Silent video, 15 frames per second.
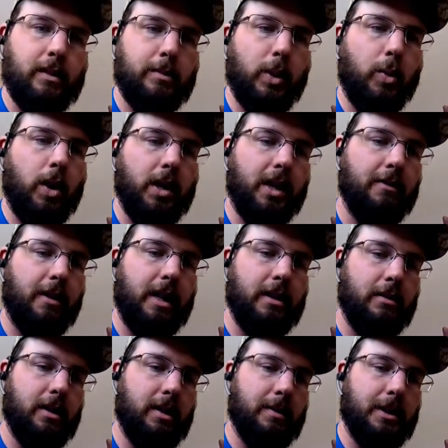Milwaukee
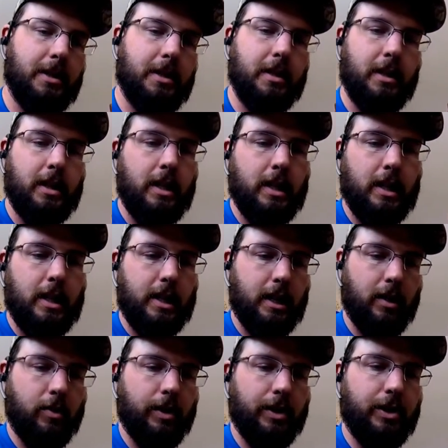vice grips
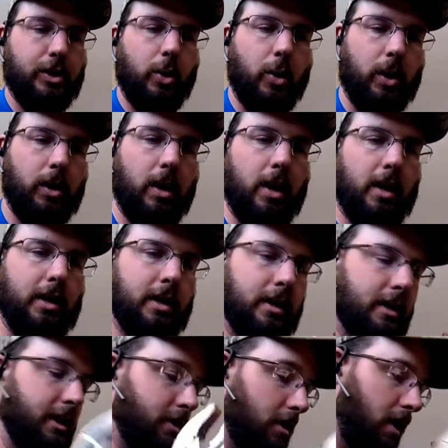uh, with torque lock.
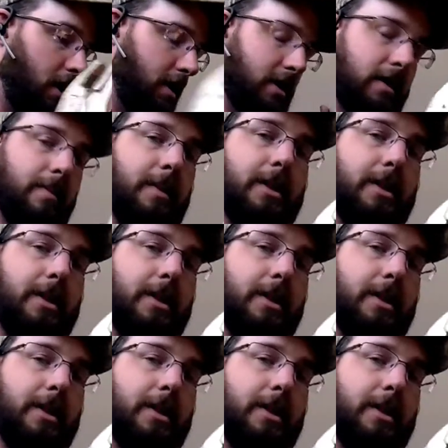These are awesome.